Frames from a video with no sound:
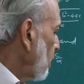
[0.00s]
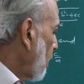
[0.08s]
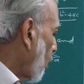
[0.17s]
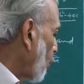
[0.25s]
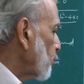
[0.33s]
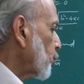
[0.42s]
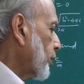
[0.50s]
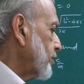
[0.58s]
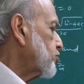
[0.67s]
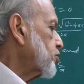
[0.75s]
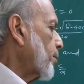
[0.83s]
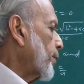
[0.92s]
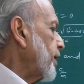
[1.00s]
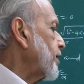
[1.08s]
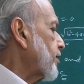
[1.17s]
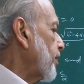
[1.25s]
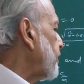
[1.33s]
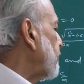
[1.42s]
how you can
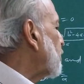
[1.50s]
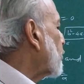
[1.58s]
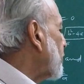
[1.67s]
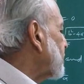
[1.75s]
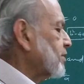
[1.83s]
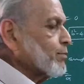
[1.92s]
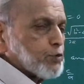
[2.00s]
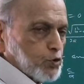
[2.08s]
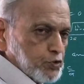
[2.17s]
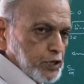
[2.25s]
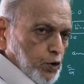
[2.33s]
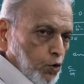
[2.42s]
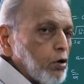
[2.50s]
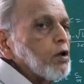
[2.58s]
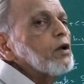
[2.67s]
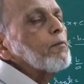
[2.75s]
separately equate them to 0?